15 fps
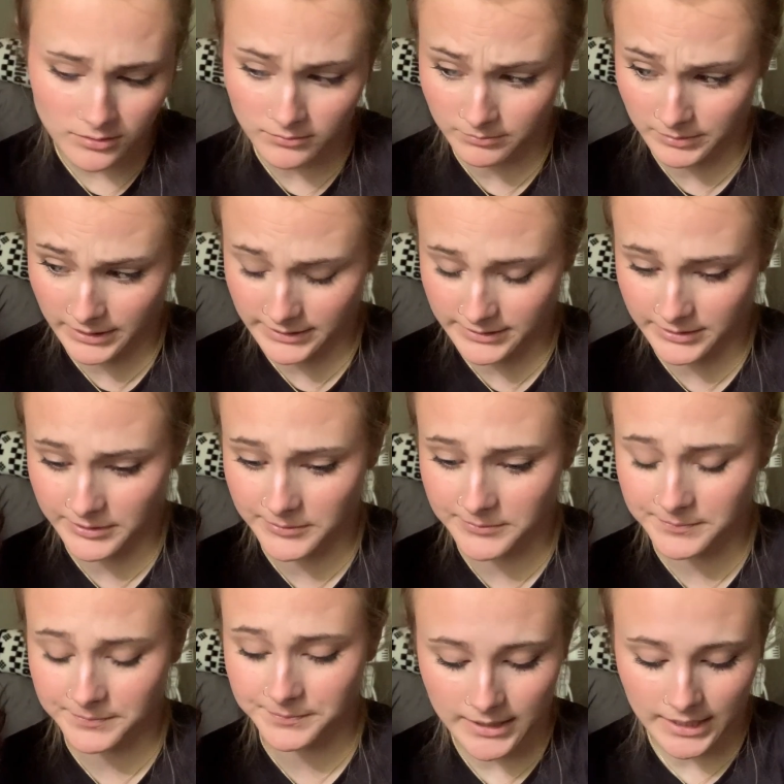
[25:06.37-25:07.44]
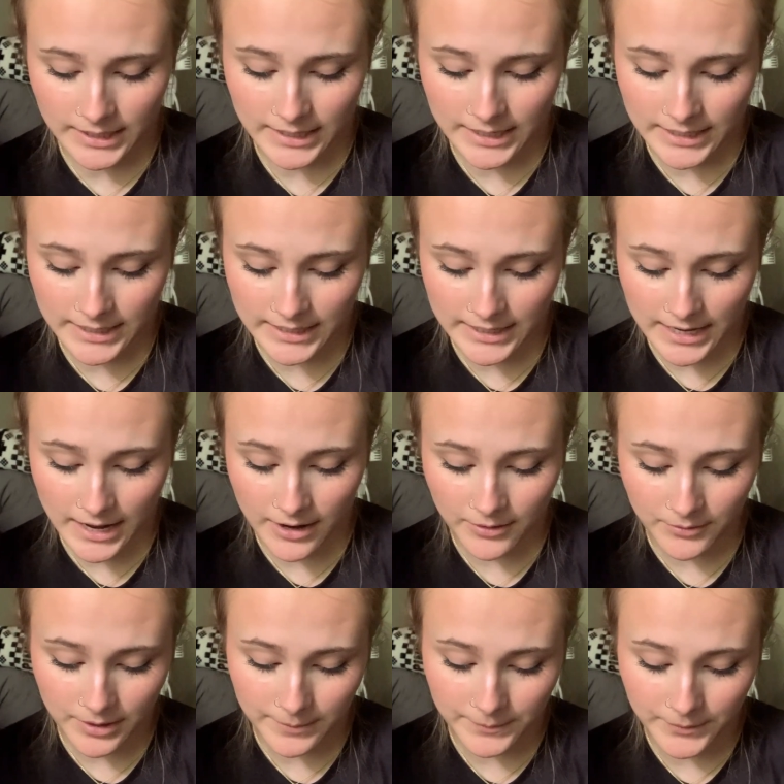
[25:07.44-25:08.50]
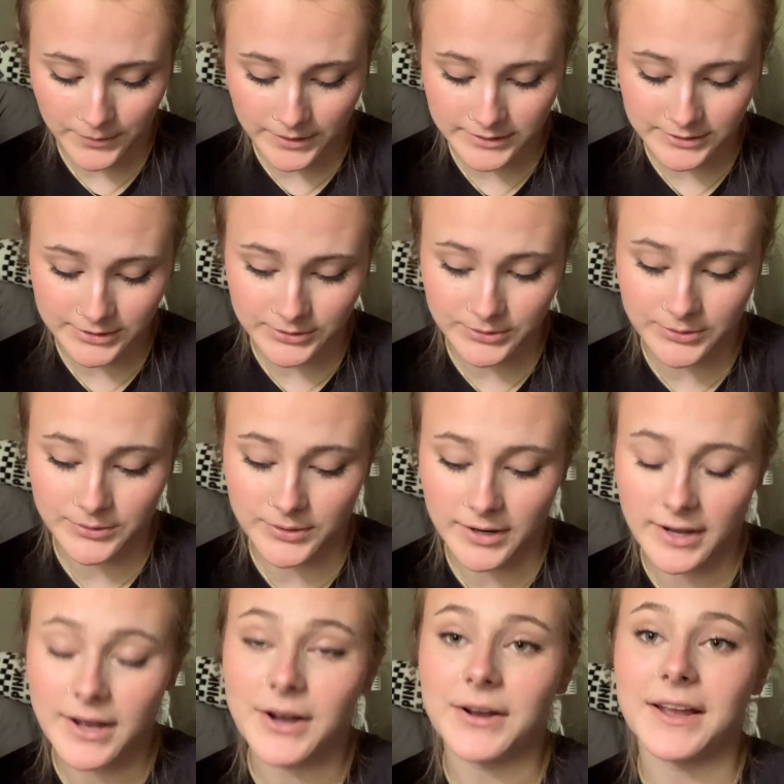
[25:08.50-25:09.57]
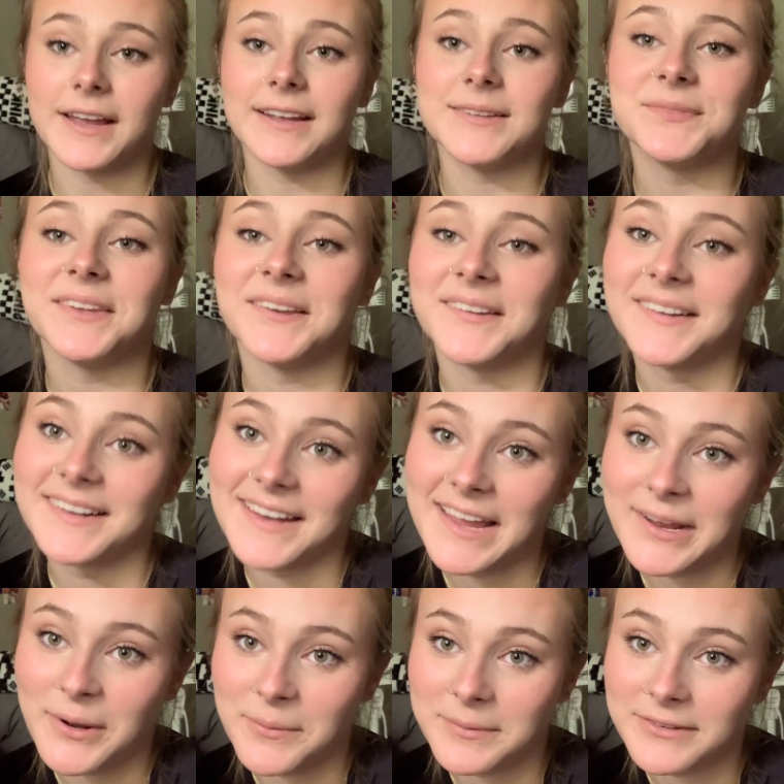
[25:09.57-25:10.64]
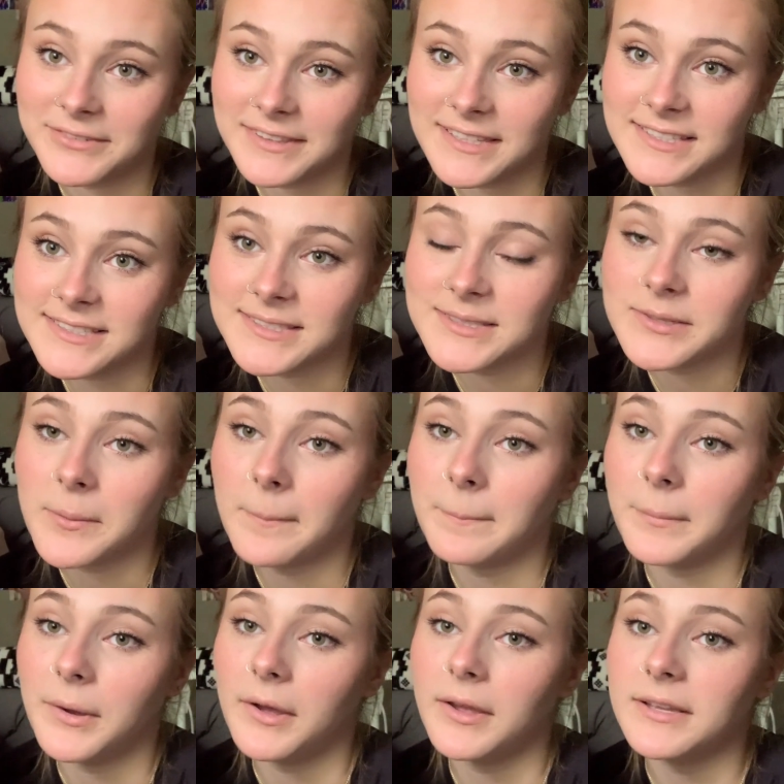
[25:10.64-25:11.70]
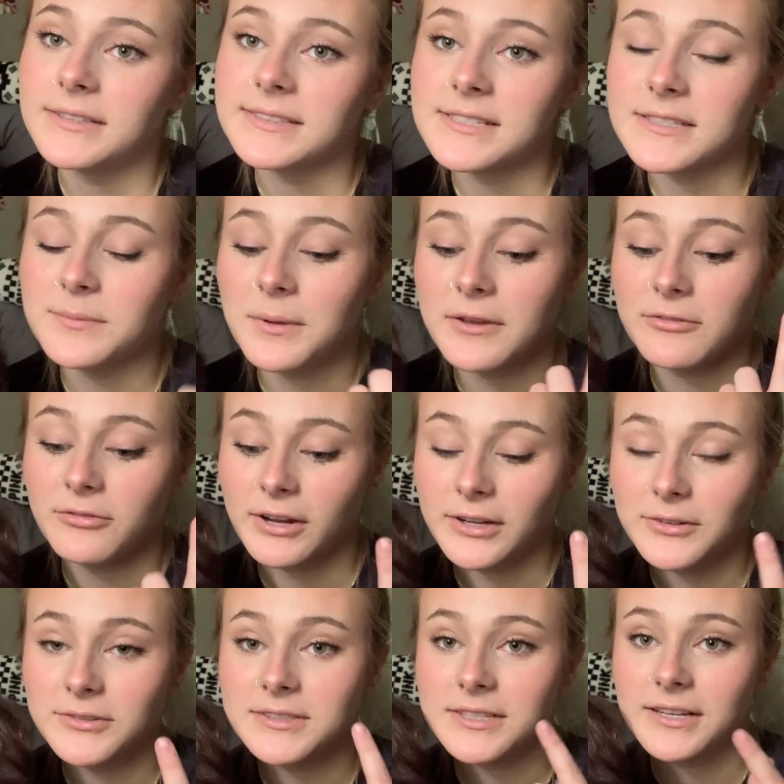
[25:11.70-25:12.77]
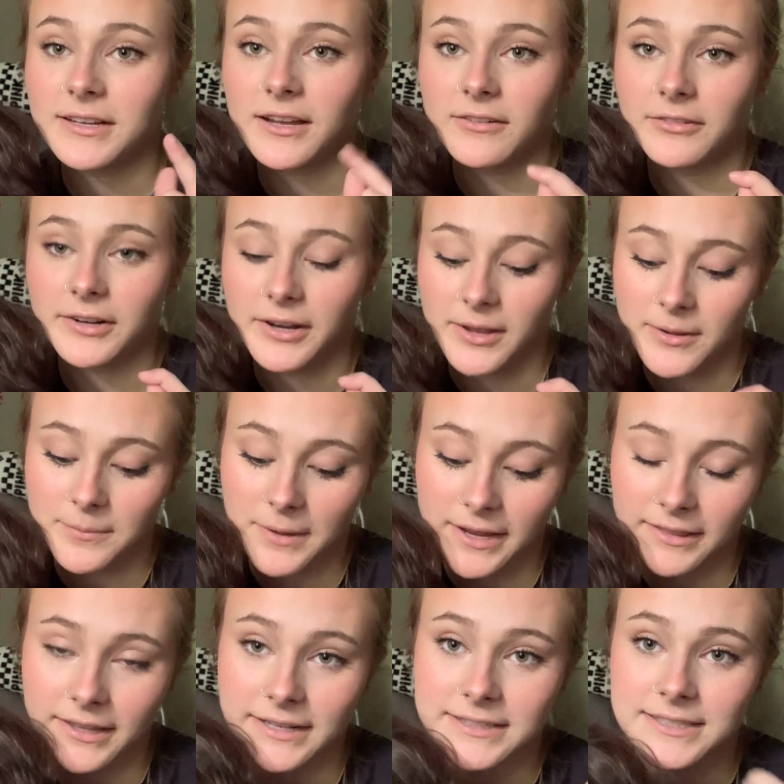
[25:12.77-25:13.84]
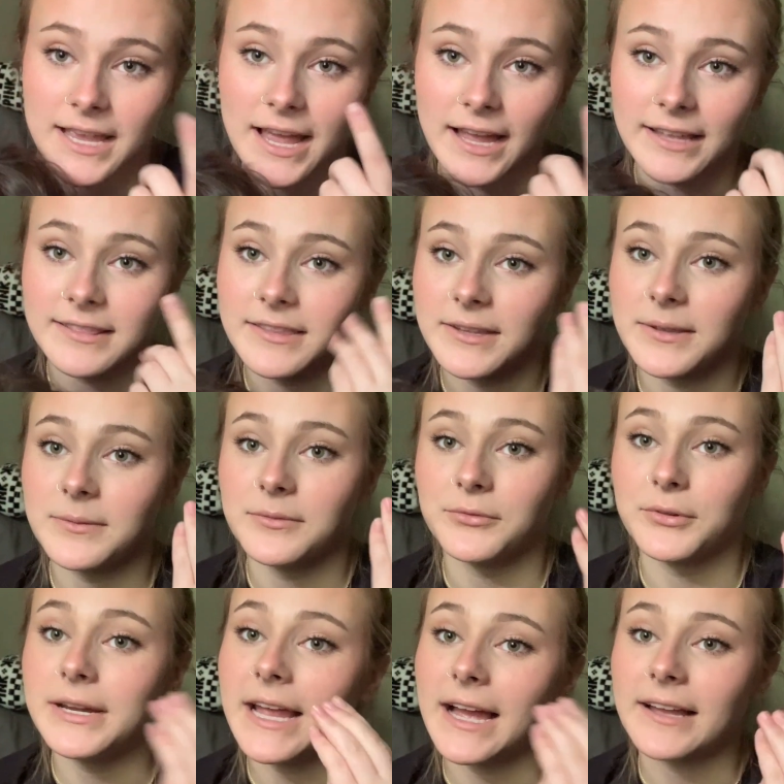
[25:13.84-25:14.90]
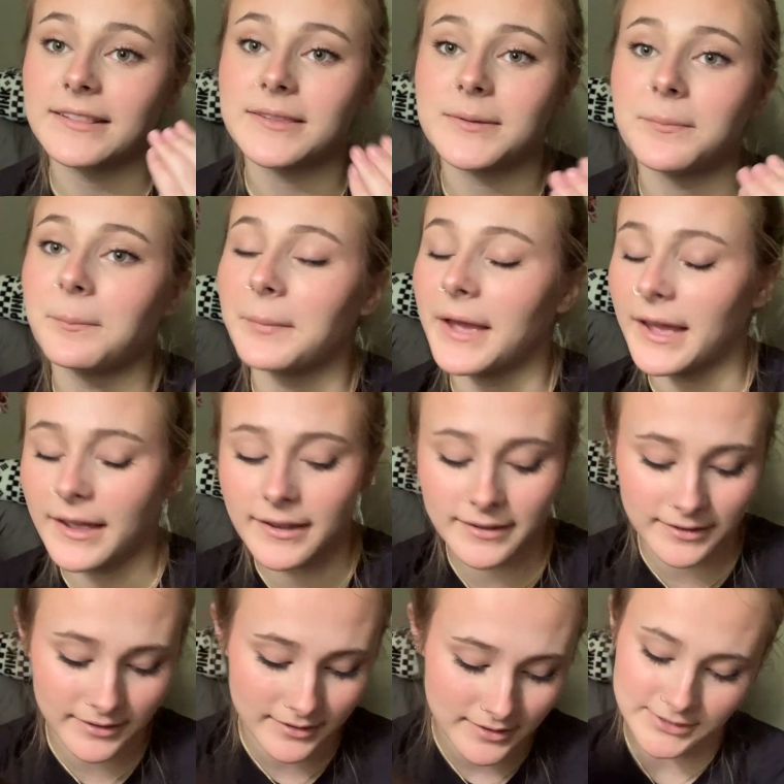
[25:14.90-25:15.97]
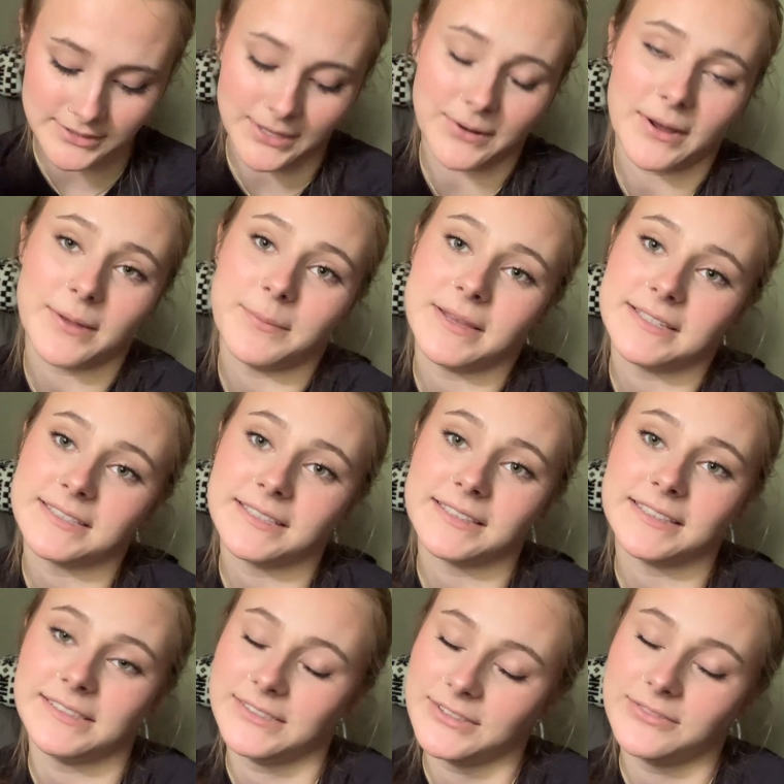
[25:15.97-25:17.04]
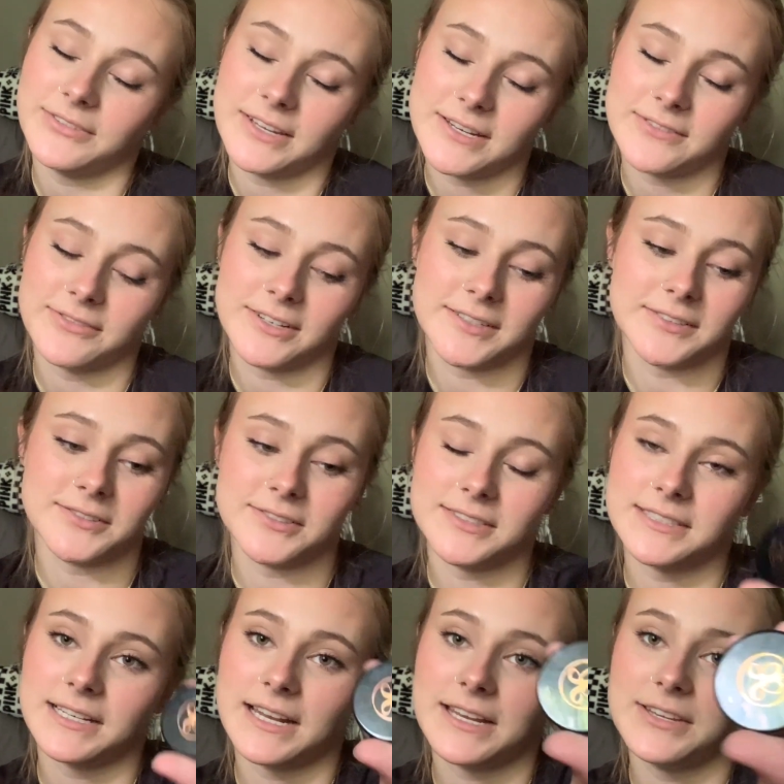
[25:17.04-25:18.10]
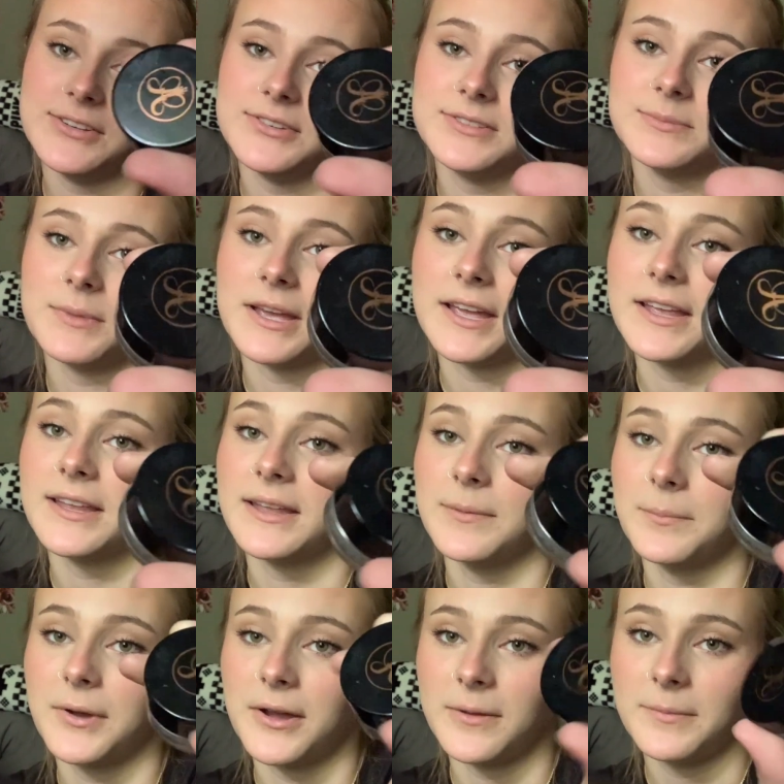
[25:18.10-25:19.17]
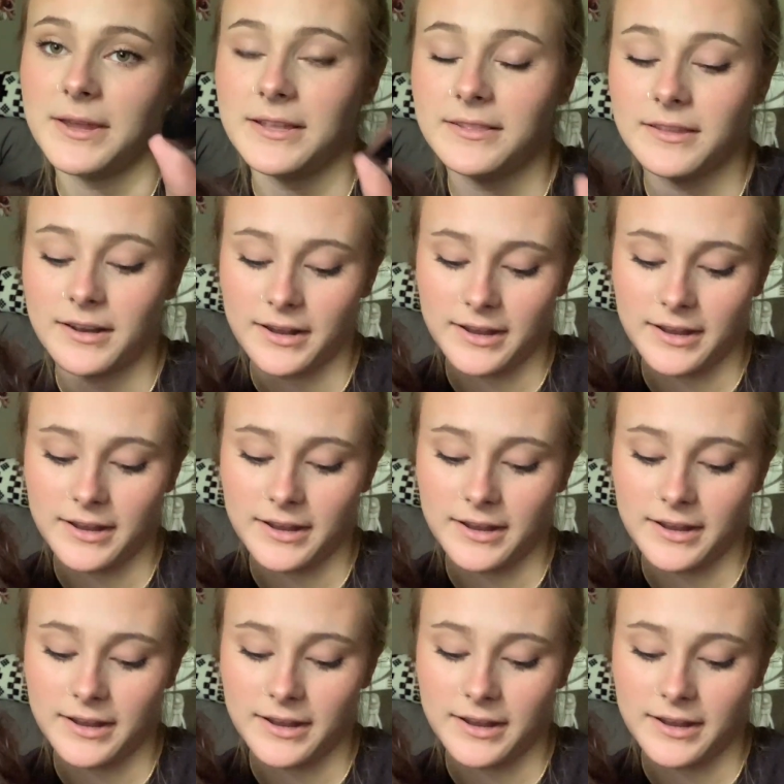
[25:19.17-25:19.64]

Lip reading: Bless you. And now I'm going to, okay, y'all are gonna hate on me for this, but since my freckles get covered up, I like to re-add them back. So I basically do fake freckles and I use my pomade that I